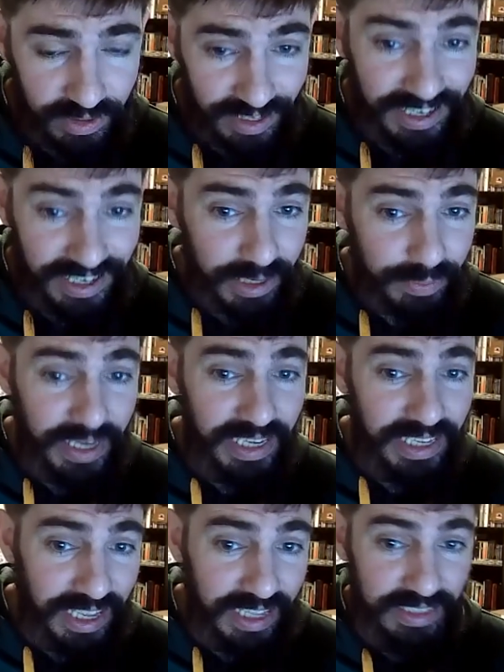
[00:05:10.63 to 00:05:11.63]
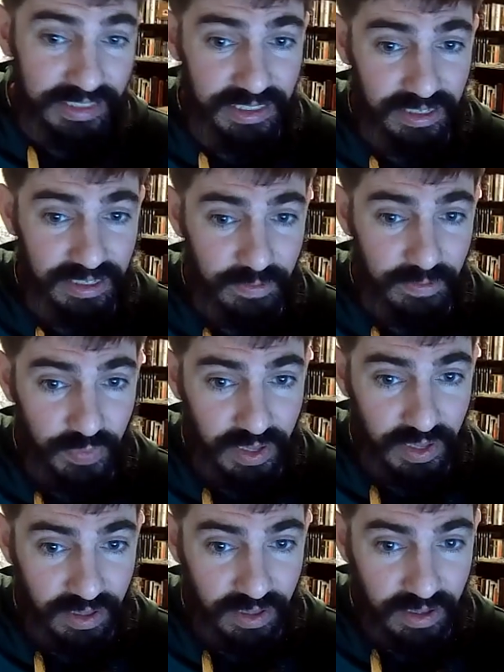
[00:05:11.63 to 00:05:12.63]
They need to be kids.
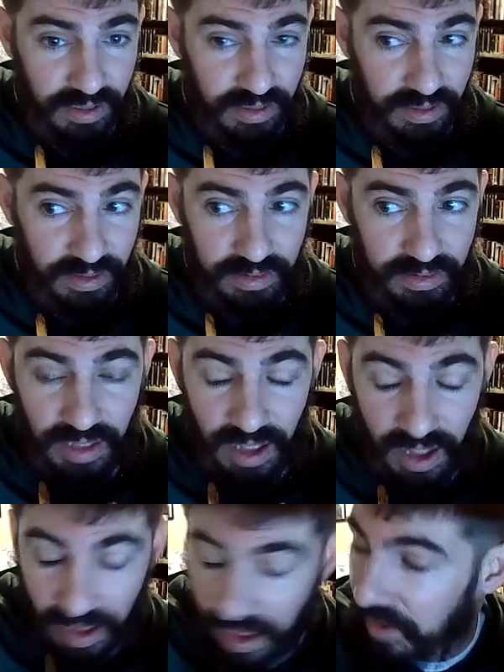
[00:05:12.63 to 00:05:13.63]
I